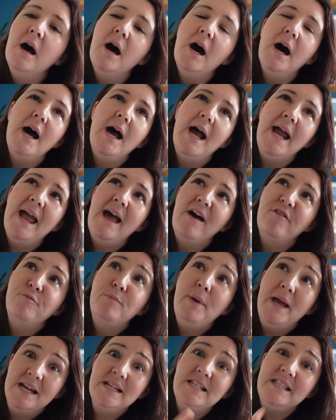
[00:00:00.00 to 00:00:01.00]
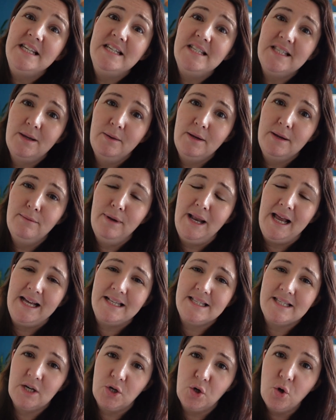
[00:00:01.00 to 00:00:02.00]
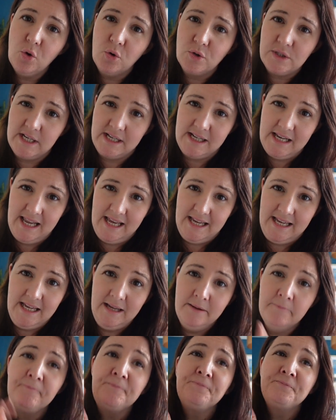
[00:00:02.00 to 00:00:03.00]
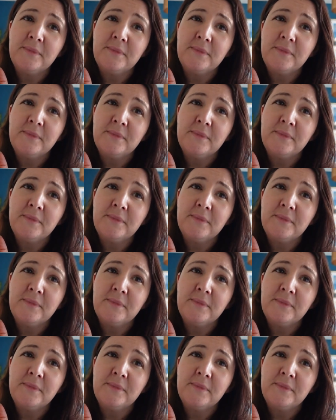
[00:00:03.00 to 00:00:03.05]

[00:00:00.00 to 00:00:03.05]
I have picked these sewing plans accordingly